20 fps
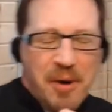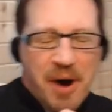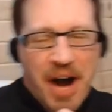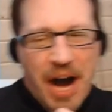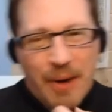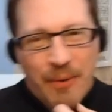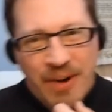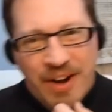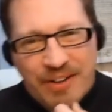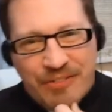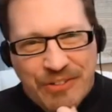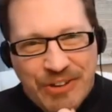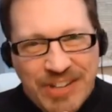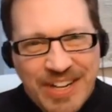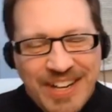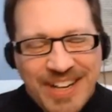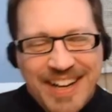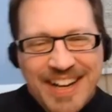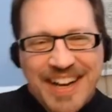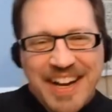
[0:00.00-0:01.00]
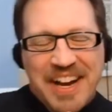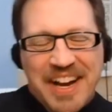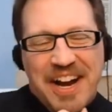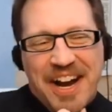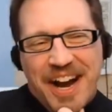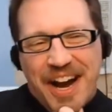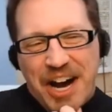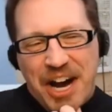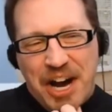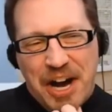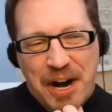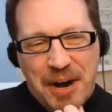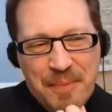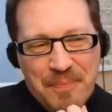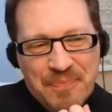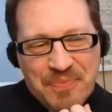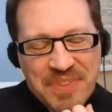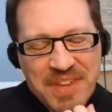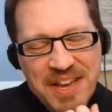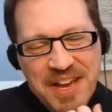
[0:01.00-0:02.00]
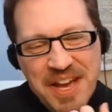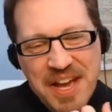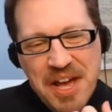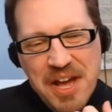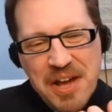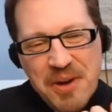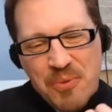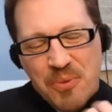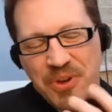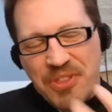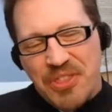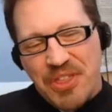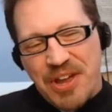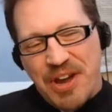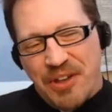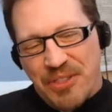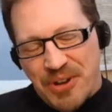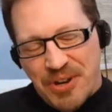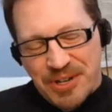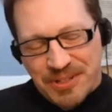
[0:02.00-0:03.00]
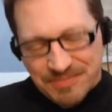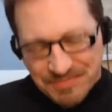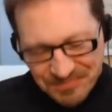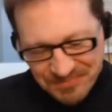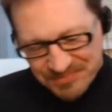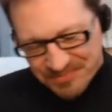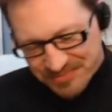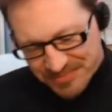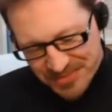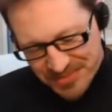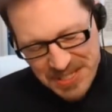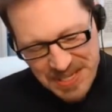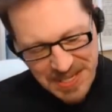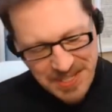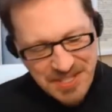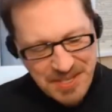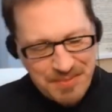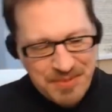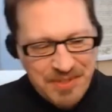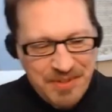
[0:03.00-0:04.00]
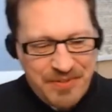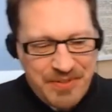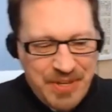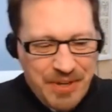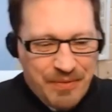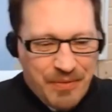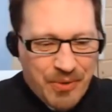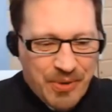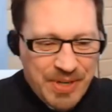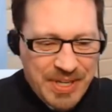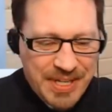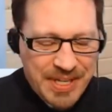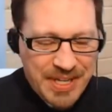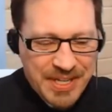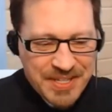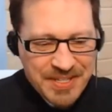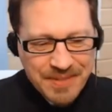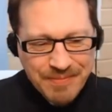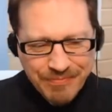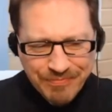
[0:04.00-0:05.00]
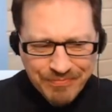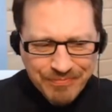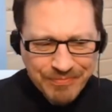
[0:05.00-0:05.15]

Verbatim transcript: However, with the other concepts of chivalry is